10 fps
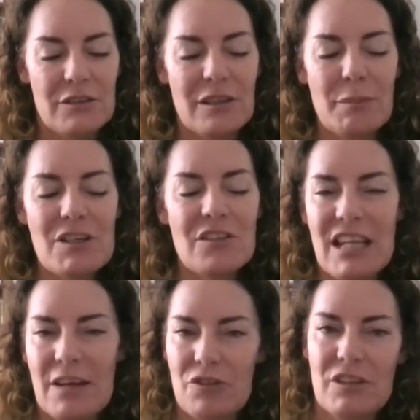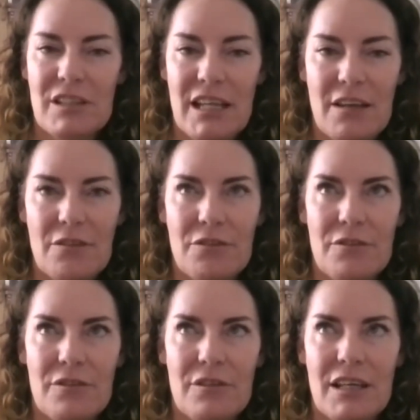something
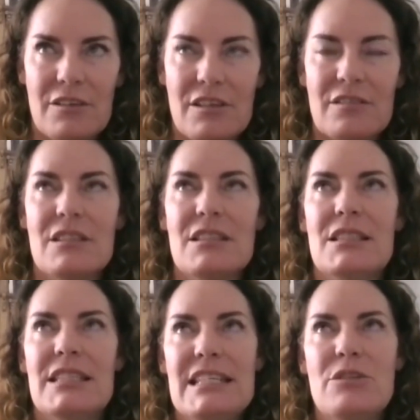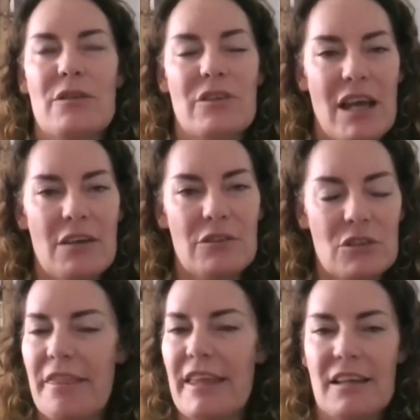doesn't need to have had
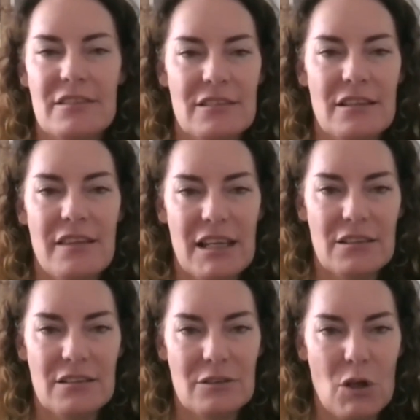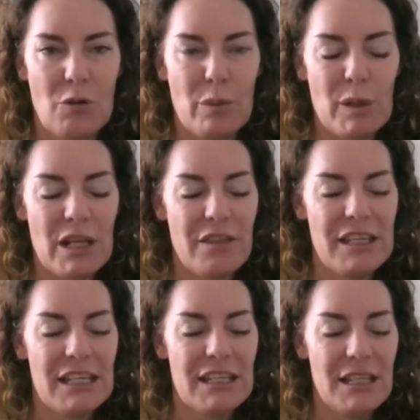like thousands and thousands of copy, but I
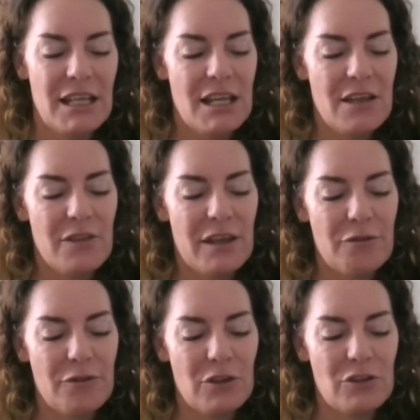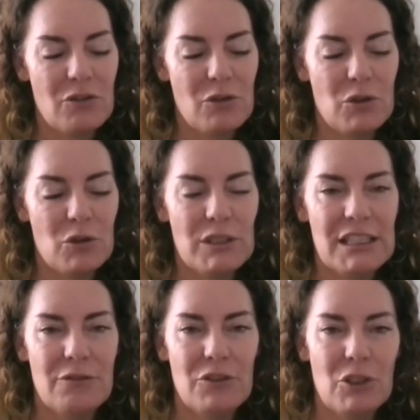think that first novel to
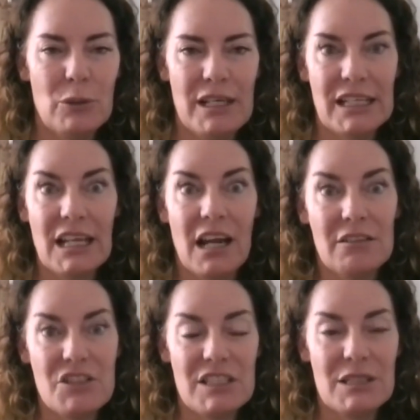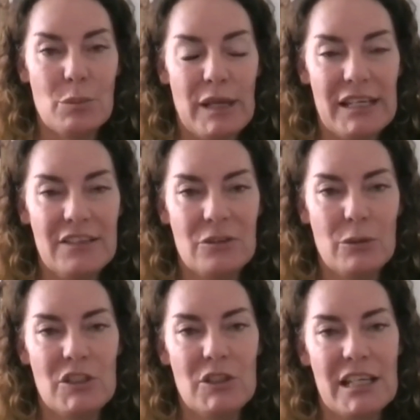give you an encouraging base
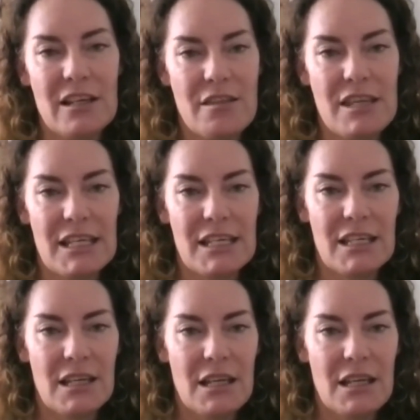where you can think,